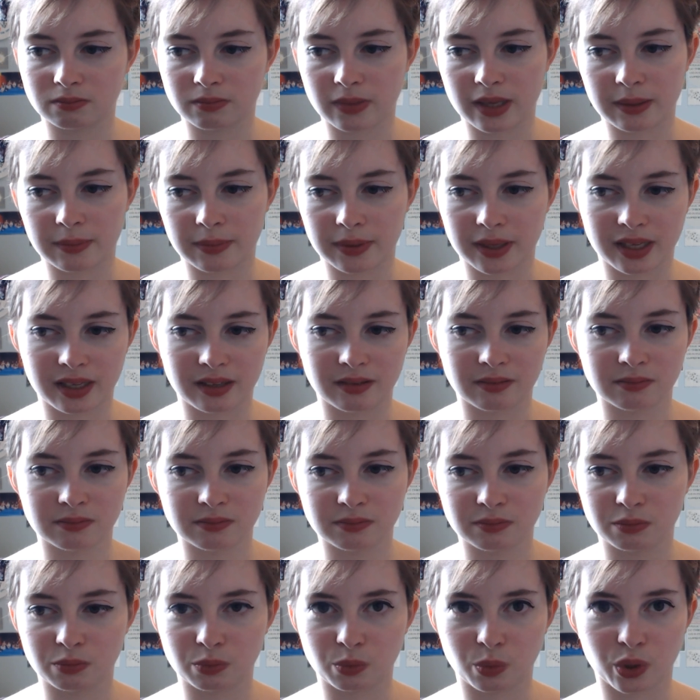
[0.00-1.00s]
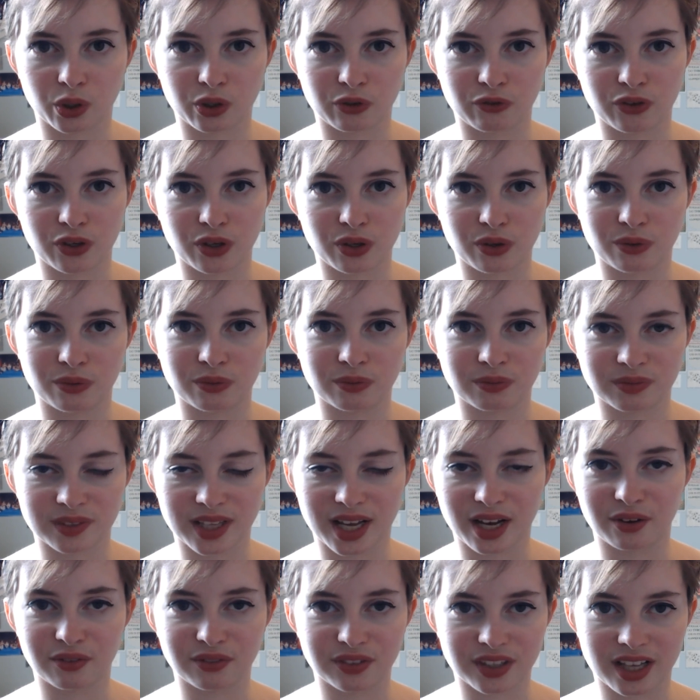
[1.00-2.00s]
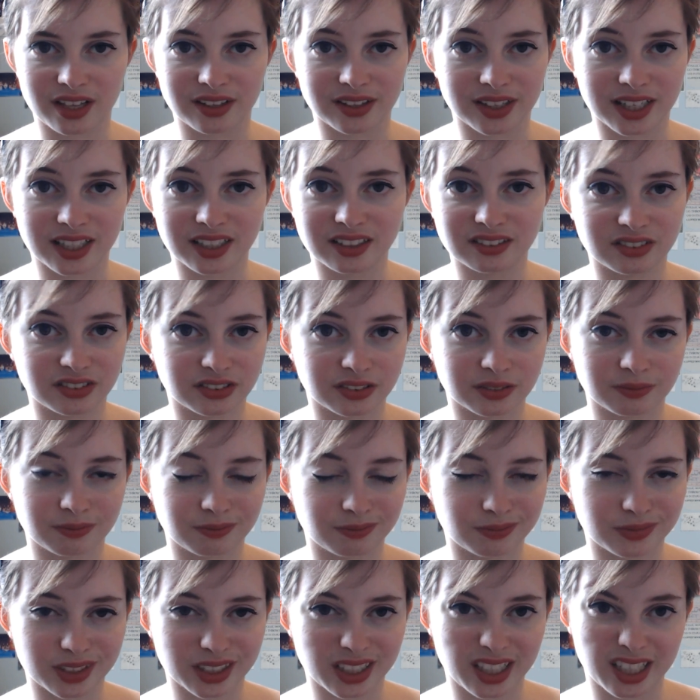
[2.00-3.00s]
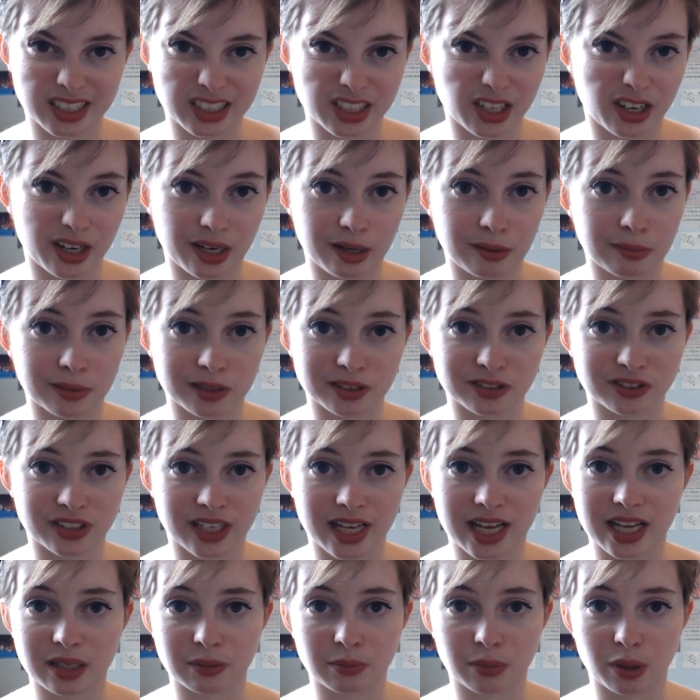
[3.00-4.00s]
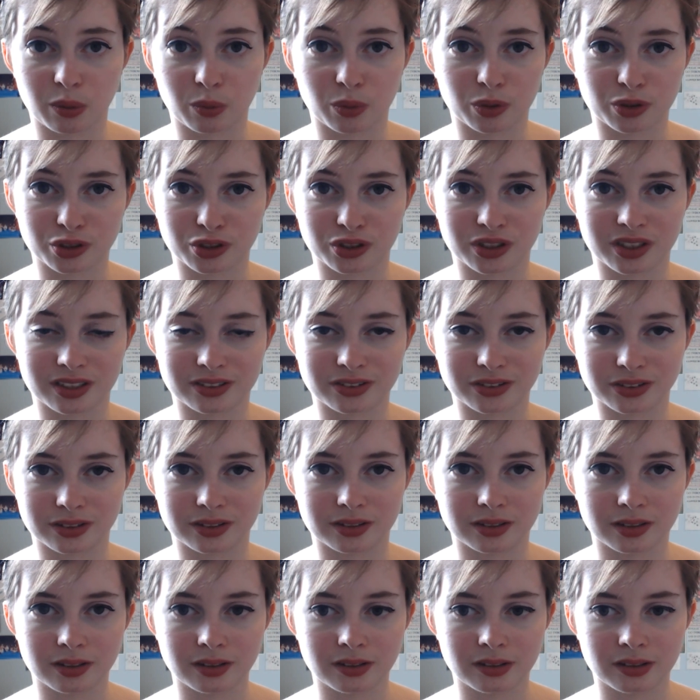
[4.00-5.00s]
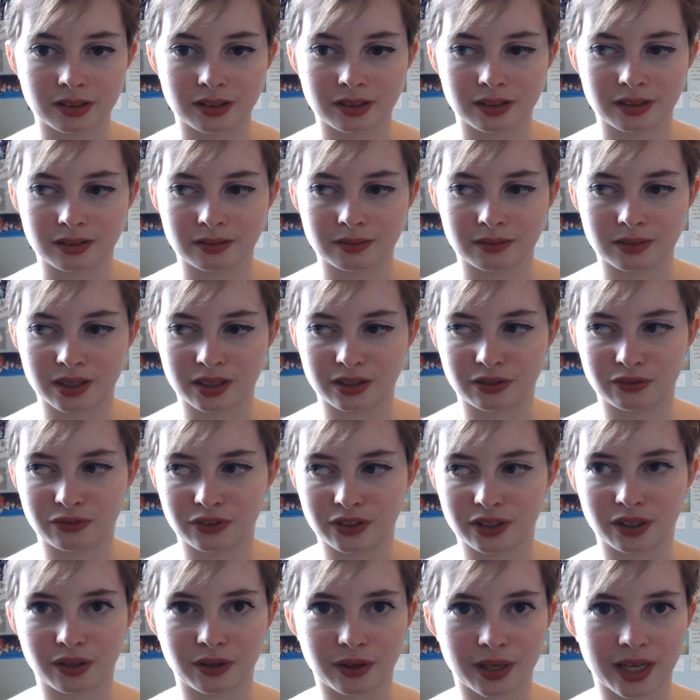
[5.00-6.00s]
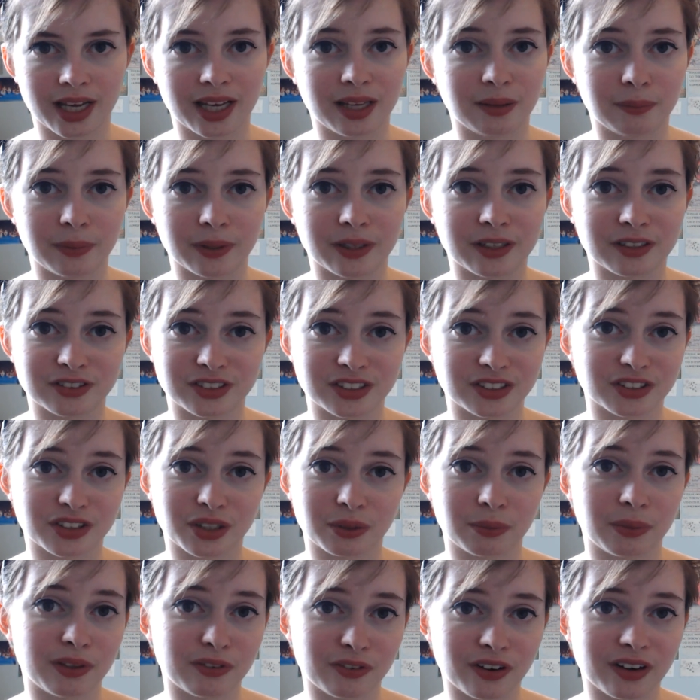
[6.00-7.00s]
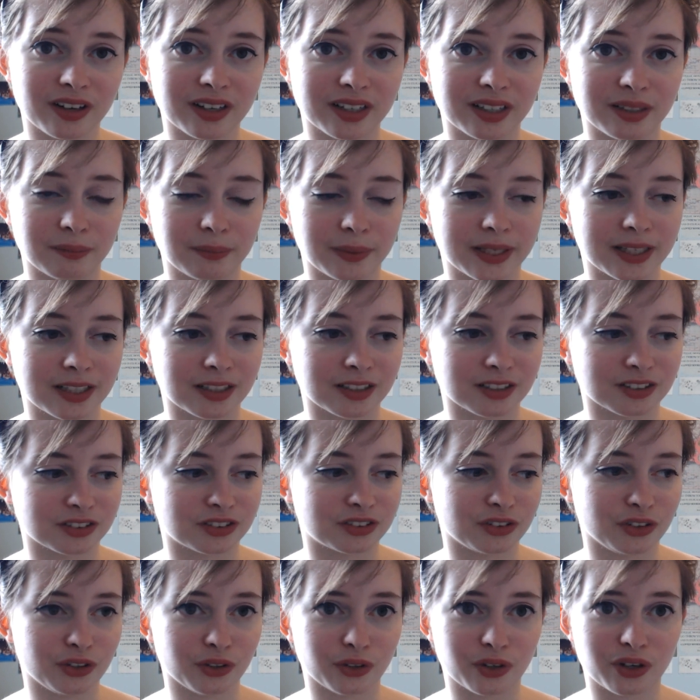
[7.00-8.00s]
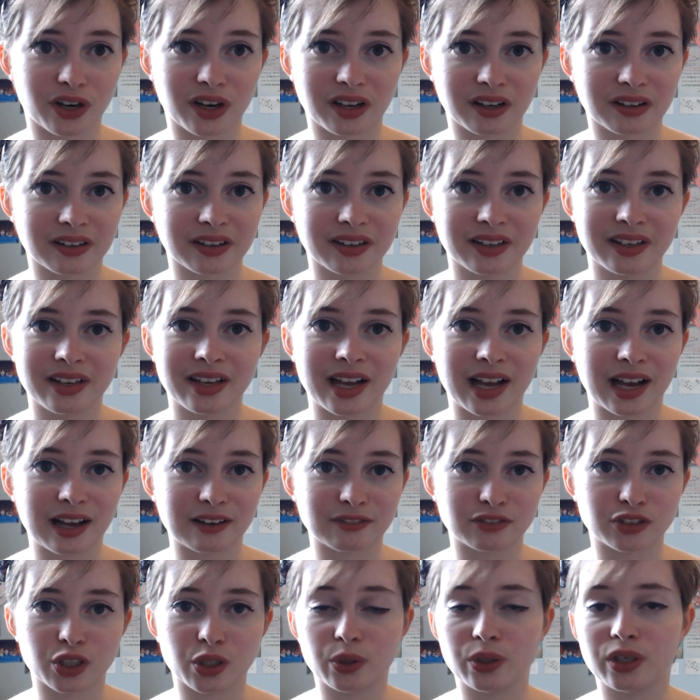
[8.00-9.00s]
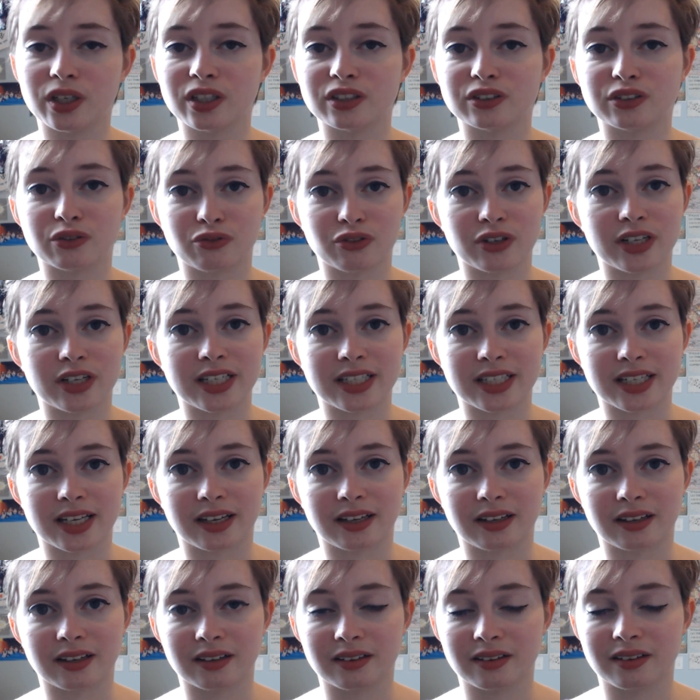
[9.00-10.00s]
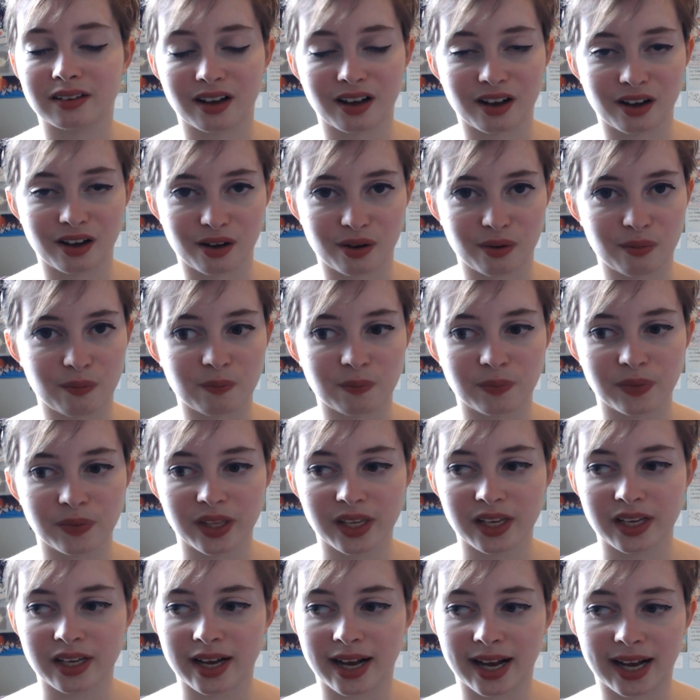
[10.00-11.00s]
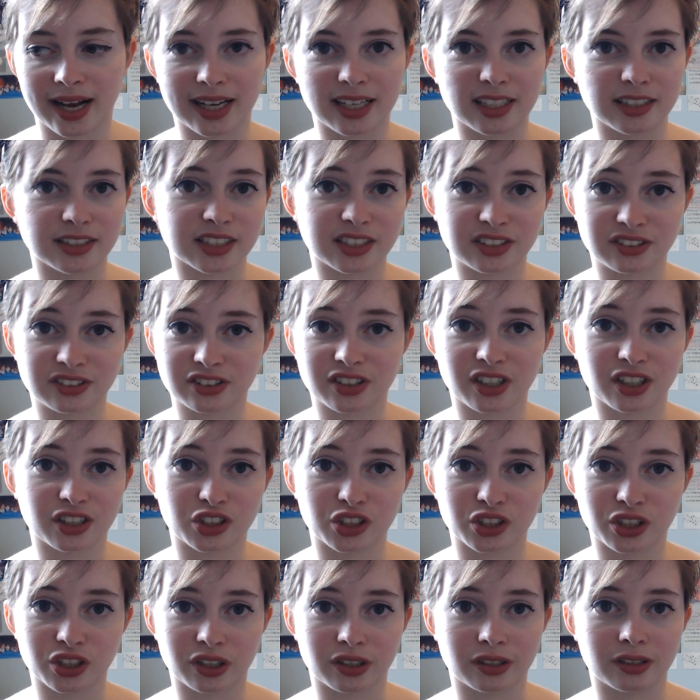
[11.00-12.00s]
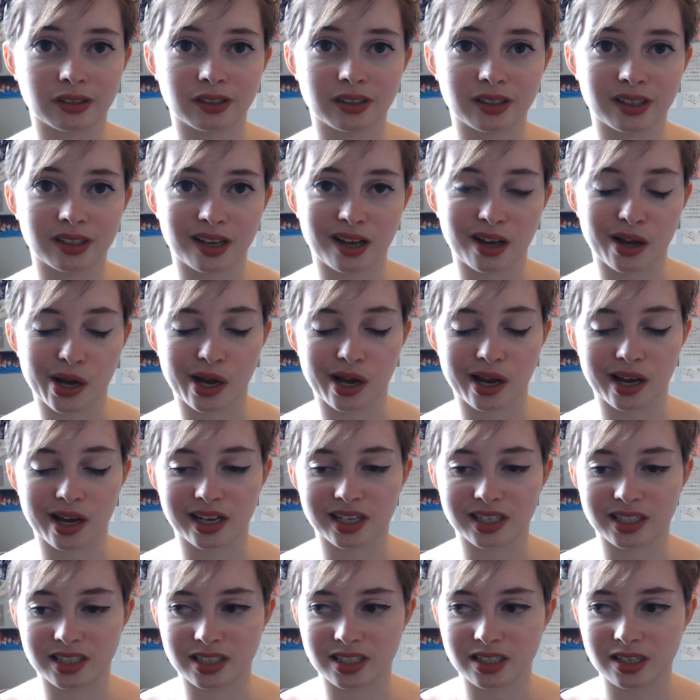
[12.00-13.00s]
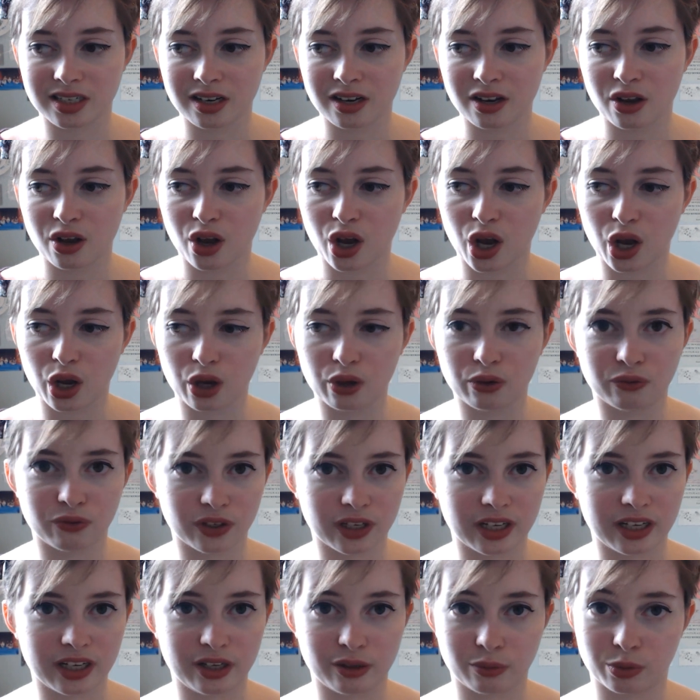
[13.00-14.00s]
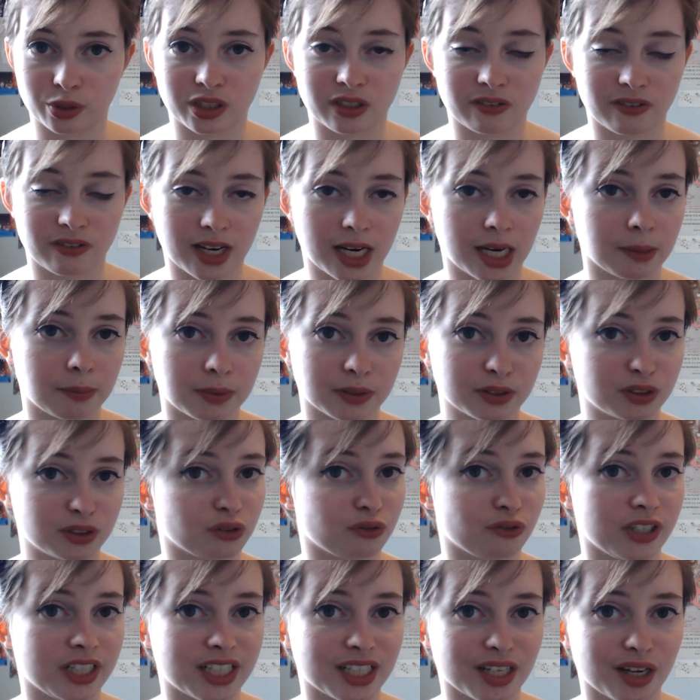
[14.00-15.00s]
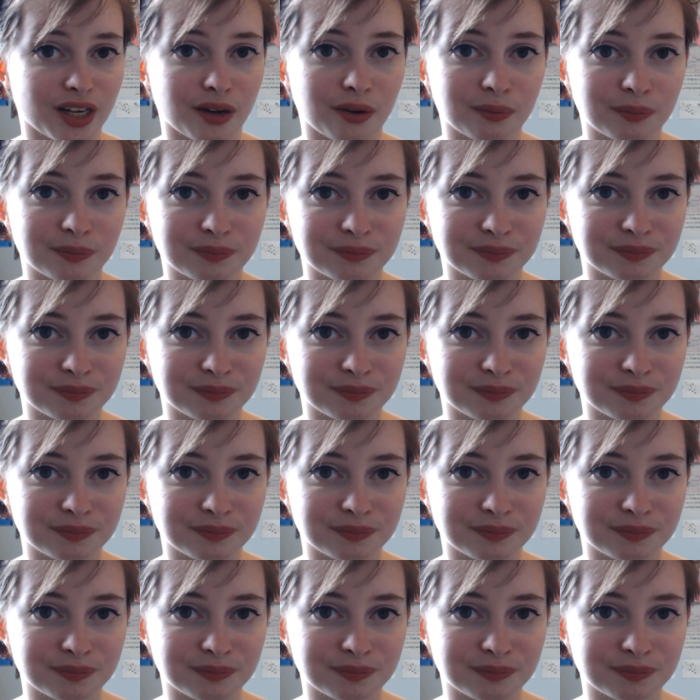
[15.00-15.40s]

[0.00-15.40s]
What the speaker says: maybe one of you out there that is a tiny bit scared might watch this and feel okay, because it's going to be fine, because you're going to have 2 years of reading and discussion, and hopefully you will develop as a reader.